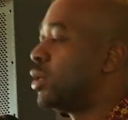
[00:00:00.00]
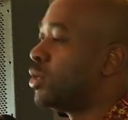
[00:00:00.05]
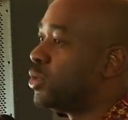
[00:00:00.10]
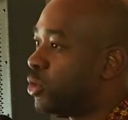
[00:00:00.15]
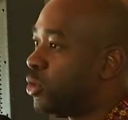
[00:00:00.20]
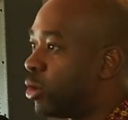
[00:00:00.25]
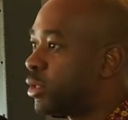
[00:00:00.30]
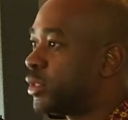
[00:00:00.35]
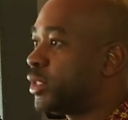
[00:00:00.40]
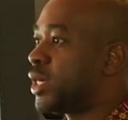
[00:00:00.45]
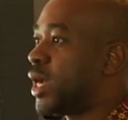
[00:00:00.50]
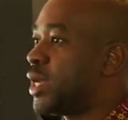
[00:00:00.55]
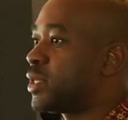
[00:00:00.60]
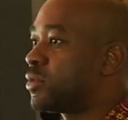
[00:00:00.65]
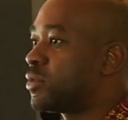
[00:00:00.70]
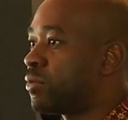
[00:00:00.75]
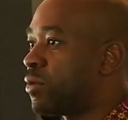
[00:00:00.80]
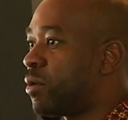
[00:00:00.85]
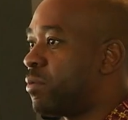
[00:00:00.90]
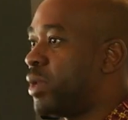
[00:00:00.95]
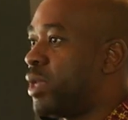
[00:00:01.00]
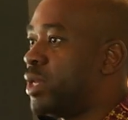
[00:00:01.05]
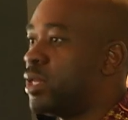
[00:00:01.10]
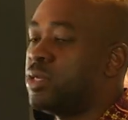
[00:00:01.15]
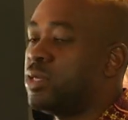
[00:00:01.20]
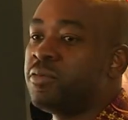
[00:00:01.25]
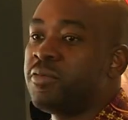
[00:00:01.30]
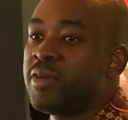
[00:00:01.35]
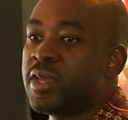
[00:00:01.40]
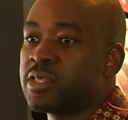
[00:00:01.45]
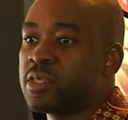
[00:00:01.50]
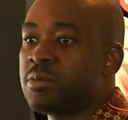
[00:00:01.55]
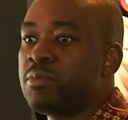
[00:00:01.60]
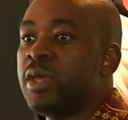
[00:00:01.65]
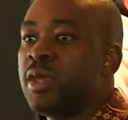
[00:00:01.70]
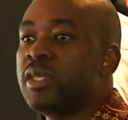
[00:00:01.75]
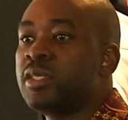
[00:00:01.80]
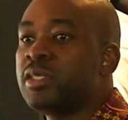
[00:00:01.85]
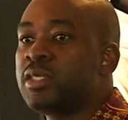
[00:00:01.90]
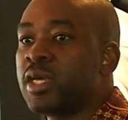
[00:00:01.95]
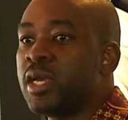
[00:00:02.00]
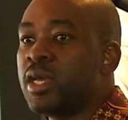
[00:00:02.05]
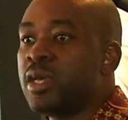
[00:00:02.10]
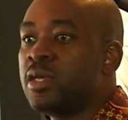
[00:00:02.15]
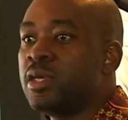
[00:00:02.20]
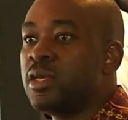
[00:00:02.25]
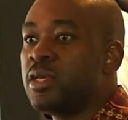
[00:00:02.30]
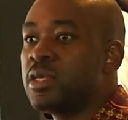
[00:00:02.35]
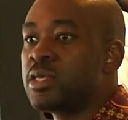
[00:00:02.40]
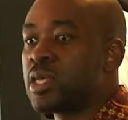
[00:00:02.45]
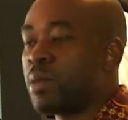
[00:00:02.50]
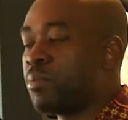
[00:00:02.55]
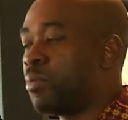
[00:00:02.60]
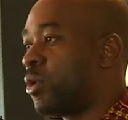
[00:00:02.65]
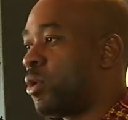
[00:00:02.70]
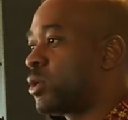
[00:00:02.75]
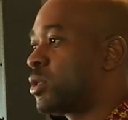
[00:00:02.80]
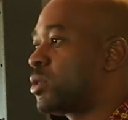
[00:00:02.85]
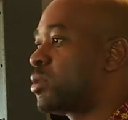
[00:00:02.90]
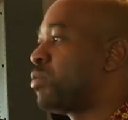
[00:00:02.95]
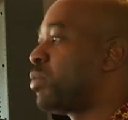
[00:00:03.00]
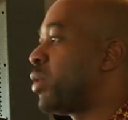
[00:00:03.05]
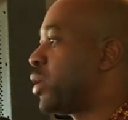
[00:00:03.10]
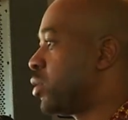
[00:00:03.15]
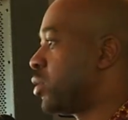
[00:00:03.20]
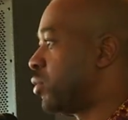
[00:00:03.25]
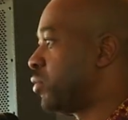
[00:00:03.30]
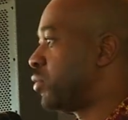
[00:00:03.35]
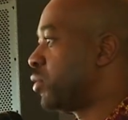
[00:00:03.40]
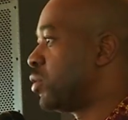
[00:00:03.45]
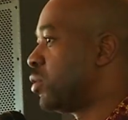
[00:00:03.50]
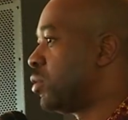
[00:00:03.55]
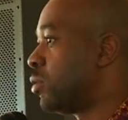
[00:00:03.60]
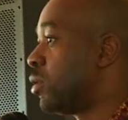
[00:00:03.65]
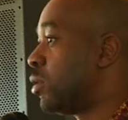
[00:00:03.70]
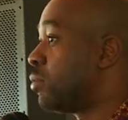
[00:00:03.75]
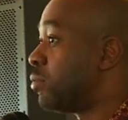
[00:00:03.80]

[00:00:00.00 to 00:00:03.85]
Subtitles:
not just from an investment support point of view,